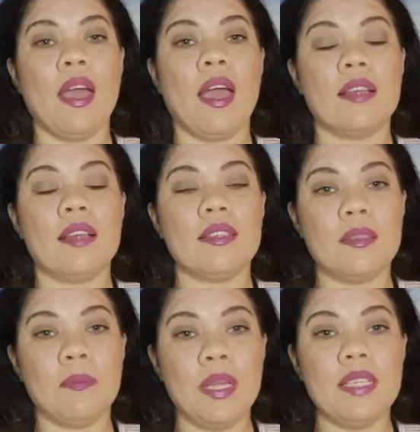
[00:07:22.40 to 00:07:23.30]

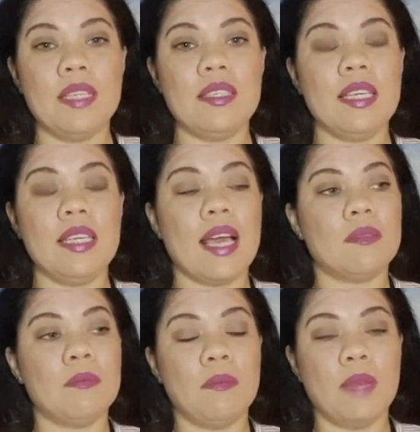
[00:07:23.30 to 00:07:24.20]
stability has
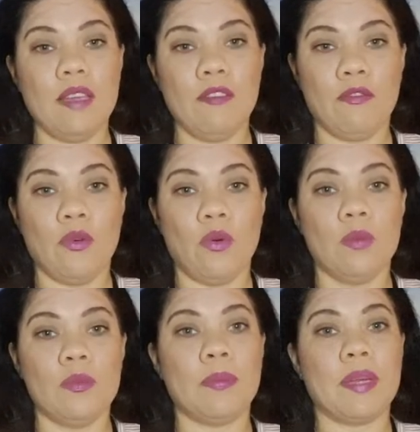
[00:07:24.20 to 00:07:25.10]
many
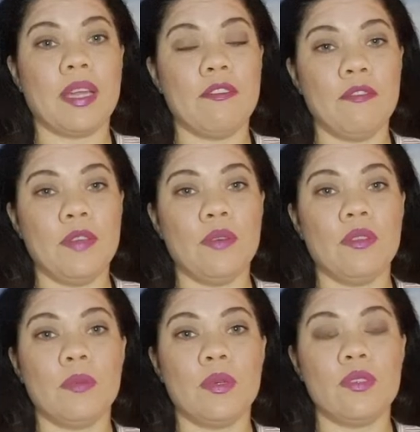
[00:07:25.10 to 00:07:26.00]
forms, but I feel the
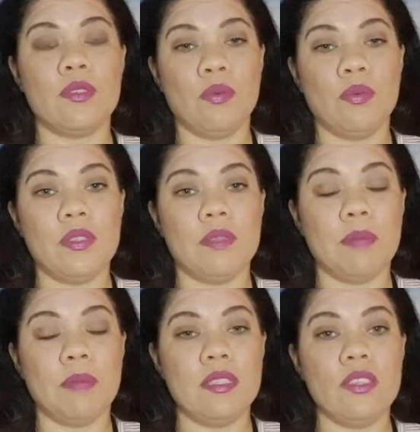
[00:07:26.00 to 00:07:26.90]
most important
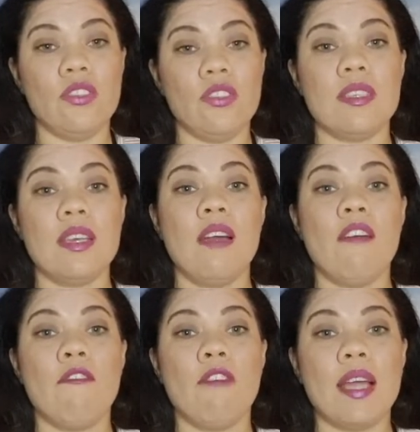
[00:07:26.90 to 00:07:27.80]
message is
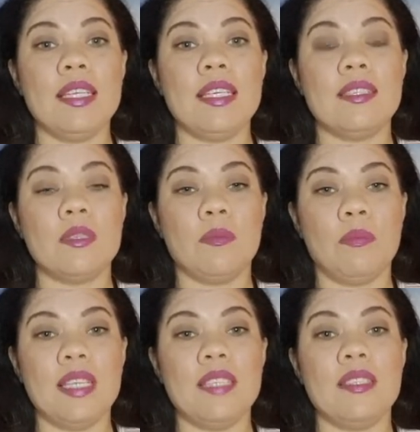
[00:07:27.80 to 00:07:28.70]
finding
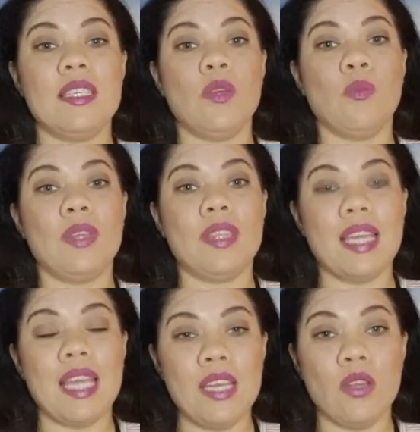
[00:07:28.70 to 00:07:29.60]
stability
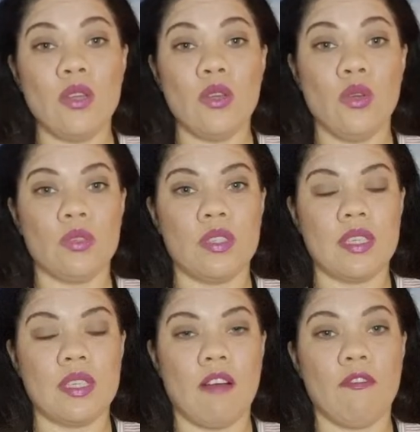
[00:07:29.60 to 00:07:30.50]
within
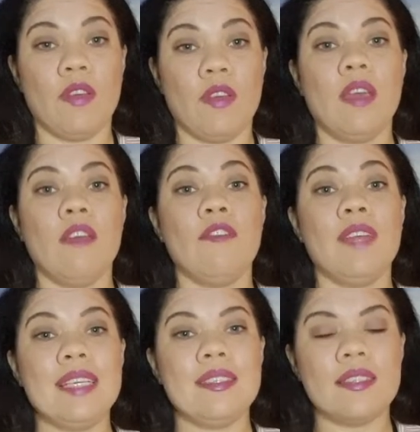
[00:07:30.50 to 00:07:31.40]
yourself,
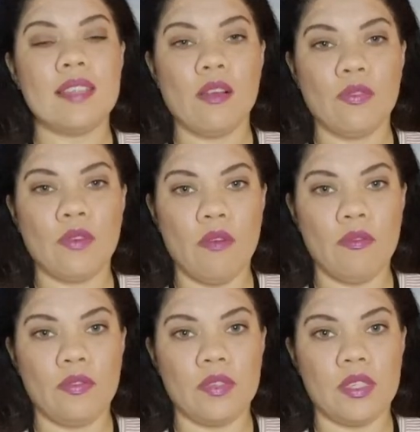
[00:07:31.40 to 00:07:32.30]
feeling
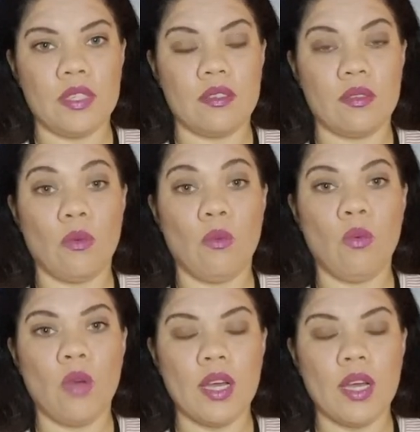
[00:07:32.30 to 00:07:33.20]
self-confident,
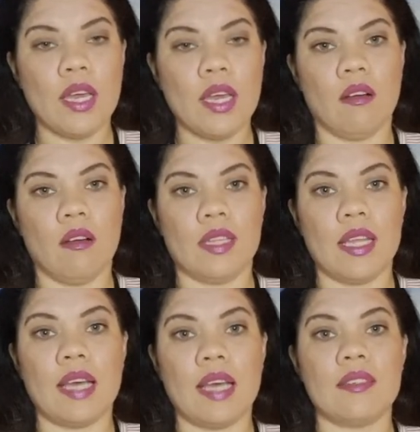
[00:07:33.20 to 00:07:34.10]
working on
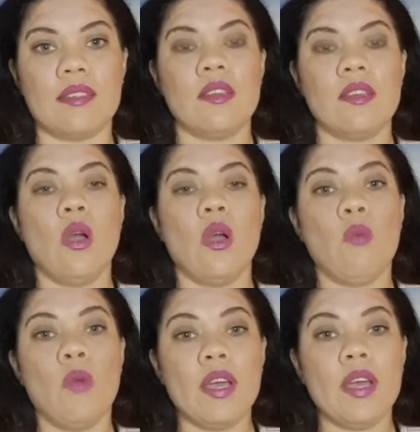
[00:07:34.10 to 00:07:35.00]
that,
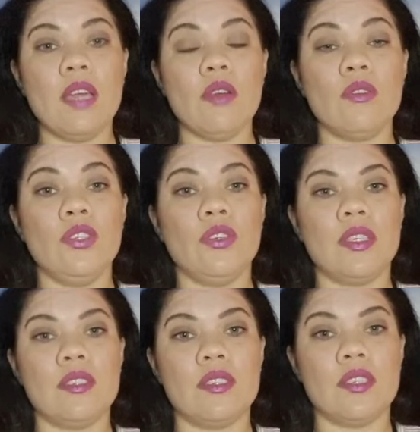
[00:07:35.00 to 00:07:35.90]
working on your
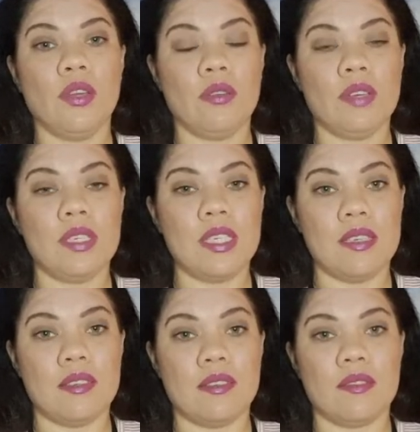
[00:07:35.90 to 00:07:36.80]

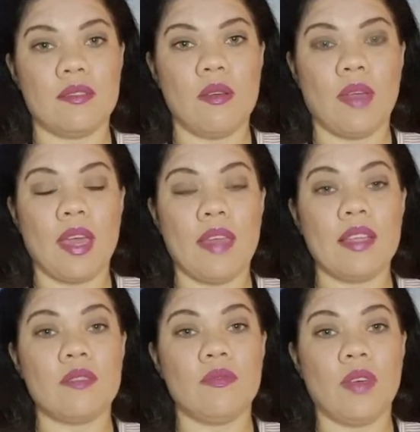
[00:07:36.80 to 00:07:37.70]
insecurities. Okay,
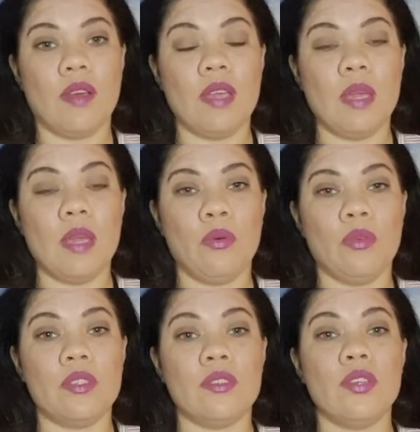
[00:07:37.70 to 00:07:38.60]
that's very
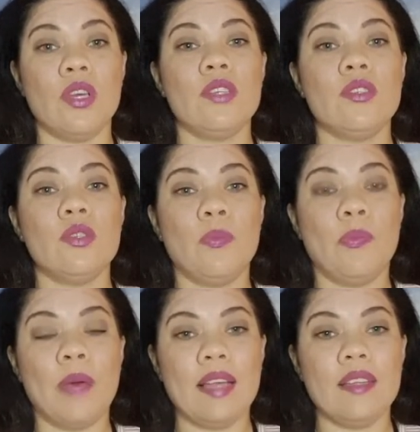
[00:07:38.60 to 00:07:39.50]
important to
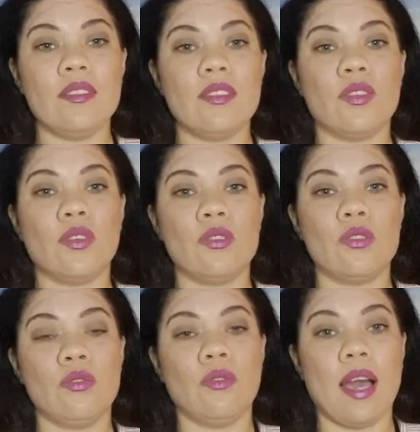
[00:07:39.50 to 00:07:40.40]
balance those
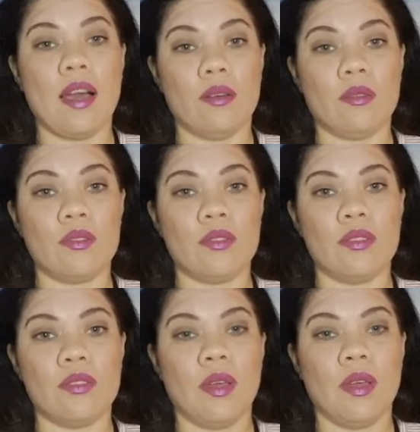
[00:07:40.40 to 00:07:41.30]
two out,
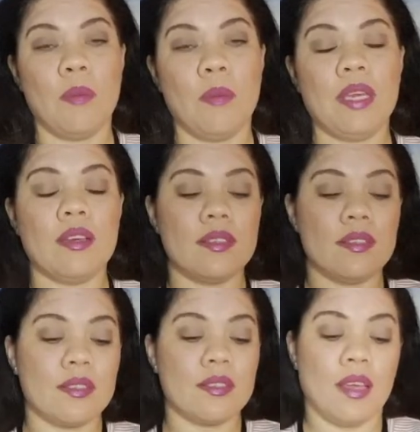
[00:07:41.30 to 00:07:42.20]

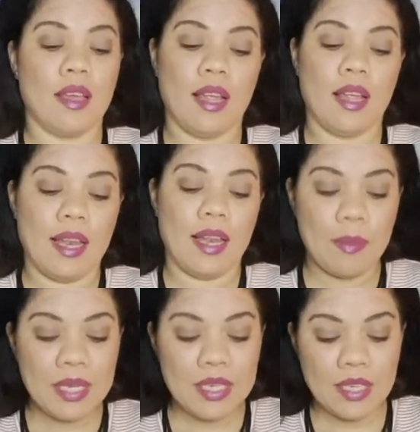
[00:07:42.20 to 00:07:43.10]
because let
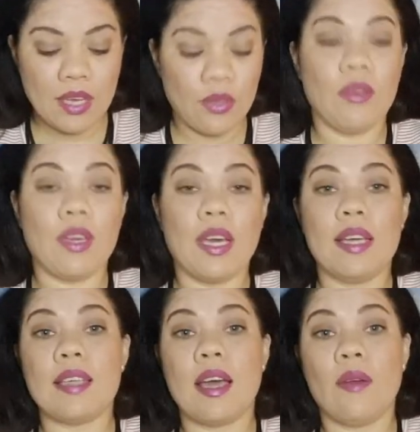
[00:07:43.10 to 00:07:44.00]
me tell you
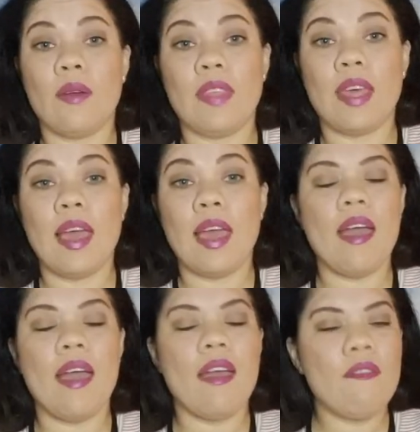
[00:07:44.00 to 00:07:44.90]
guys out there,
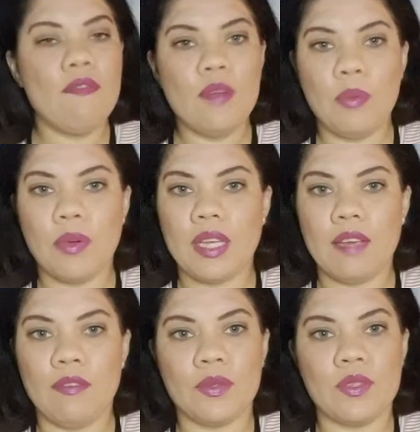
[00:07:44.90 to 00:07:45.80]
everybody
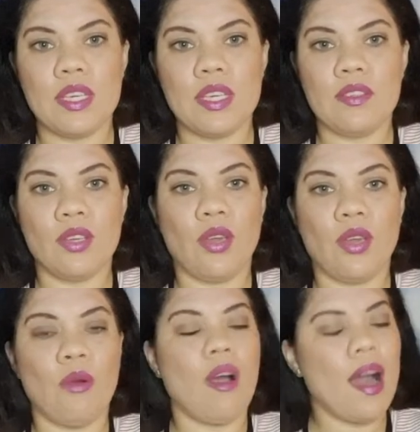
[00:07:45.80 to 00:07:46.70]
feels
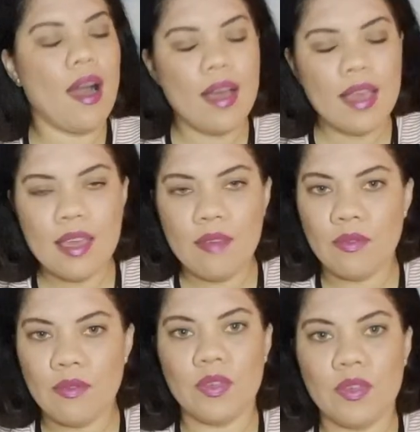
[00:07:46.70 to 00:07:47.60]
insecure. I even
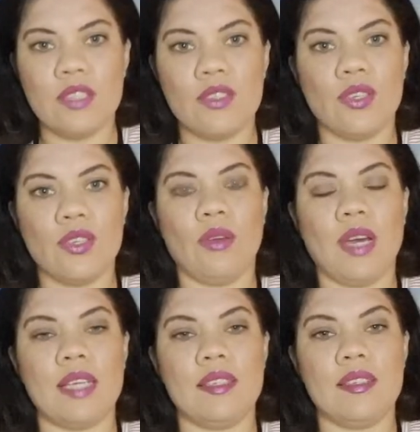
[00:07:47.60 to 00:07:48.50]
feel insecure
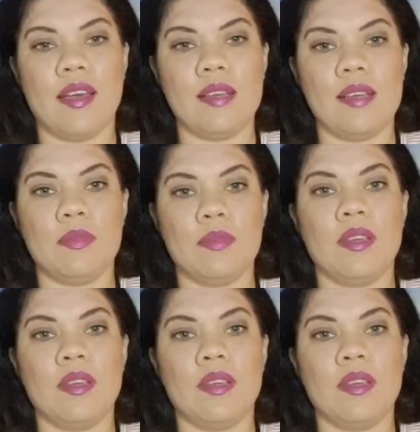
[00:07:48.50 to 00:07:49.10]
at times,